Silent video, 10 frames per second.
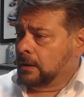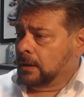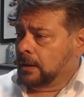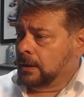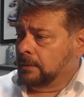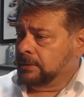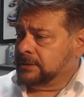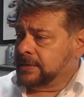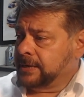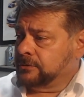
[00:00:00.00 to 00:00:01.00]

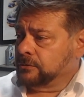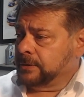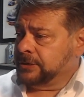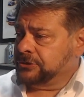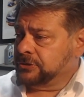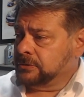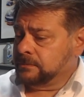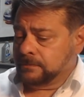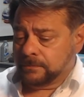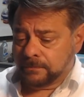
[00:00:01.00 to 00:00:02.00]
Intake
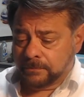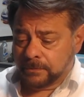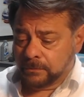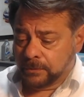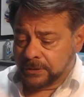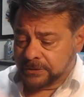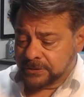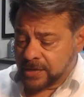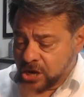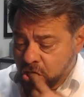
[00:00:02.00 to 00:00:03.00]
duration, we
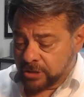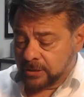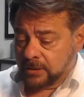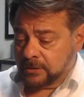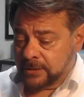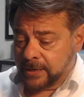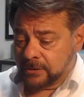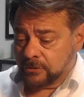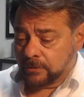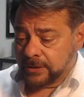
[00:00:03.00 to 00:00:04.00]
said that the intake
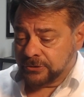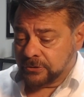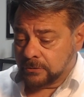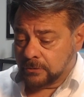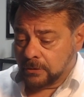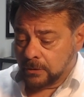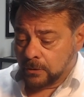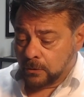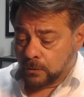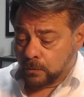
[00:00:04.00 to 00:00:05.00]
duration
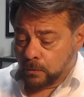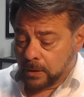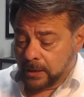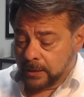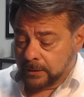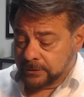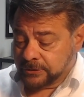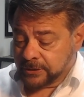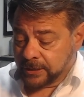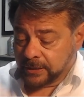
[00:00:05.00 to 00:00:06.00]
was